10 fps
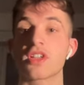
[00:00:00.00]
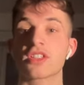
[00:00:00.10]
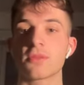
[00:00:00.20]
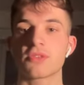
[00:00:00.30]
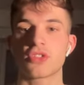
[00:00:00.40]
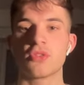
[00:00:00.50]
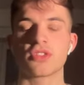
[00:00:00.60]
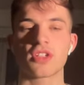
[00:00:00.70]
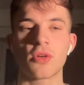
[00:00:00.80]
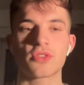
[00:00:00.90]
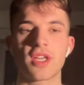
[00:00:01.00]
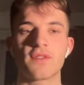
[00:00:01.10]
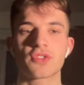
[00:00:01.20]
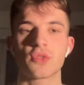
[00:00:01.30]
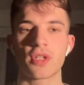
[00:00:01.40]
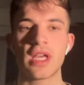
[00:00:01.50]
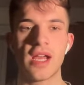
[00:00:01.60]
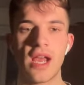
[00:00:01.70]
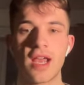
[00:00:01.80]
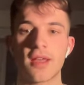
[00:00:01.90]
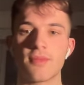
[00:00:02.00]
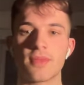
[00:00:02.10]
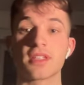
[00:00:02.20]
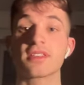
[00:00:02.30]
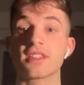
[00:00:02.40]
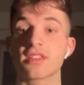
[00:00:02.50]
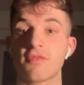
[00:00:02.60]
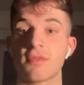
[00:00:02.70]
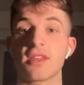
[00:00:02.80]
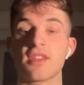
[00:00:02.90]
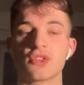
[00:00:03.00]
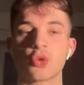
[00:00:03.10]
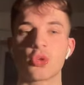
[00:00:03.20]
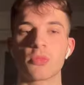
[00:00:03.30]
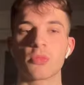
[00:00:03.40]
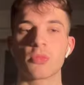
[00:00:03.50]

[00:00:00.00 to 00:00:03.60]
substitutes and goals they've scored, and assists they've made this tournament.